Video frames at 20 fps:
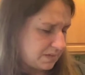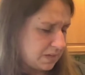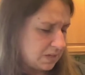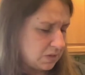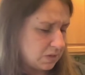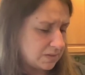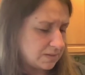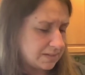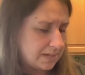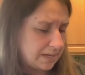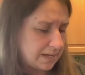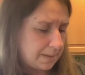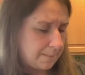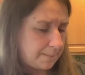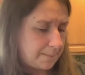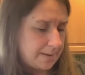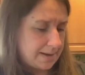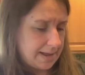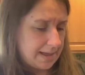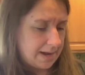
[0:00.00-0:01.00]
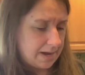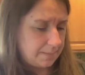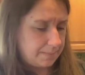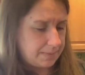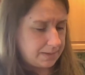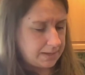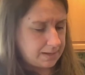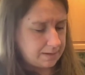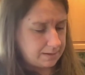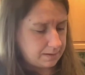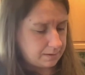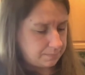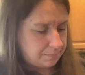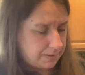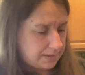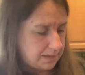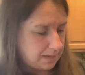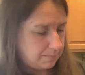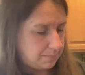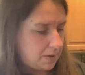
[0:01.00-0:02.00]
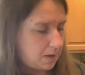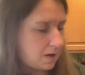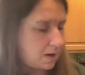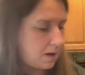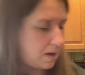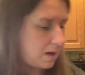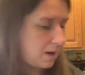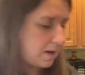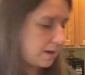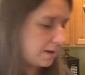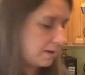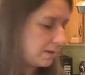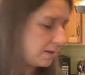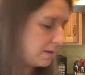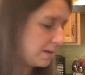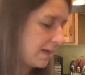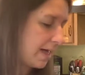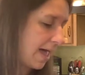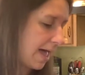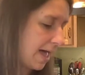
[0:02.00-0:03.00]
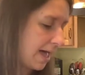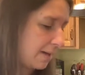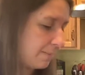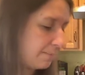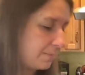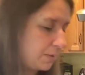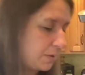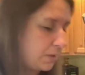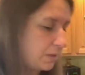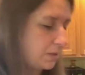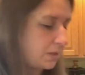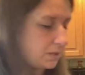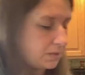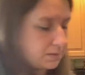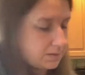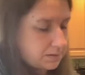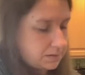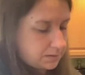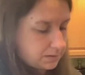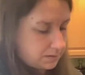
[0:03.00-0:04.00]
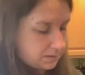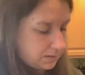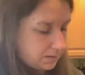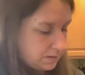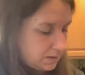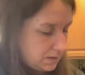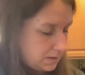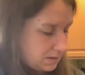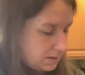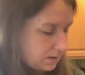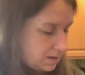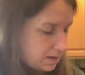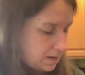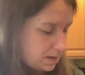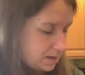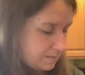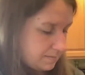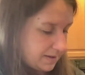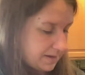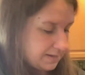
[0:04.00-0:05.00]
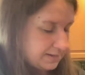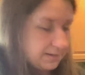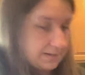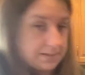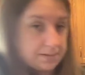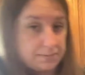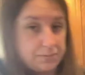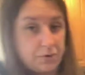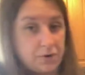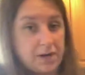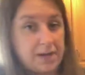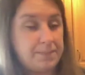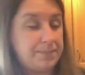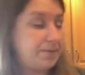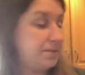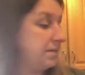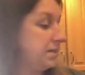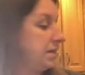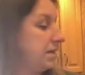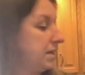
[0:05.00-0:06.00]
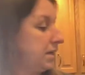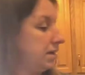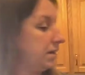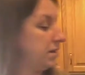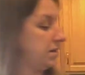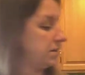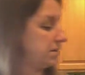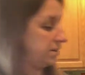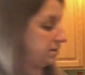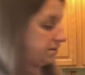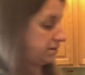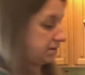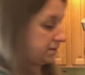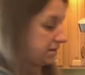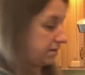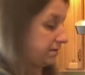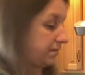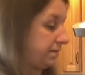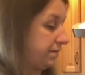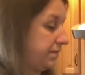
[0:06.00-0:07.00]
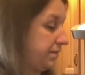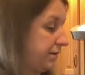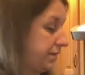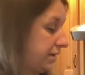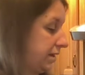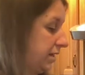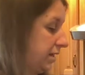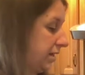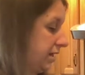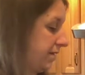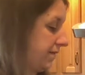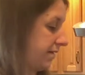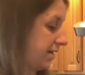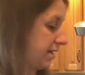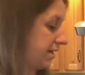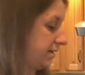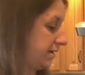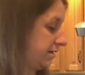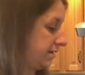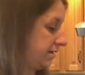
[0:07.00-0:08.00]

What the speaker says: looks like banana peel, pea pod, apples. I see some grapes in here, so they're gonna love it.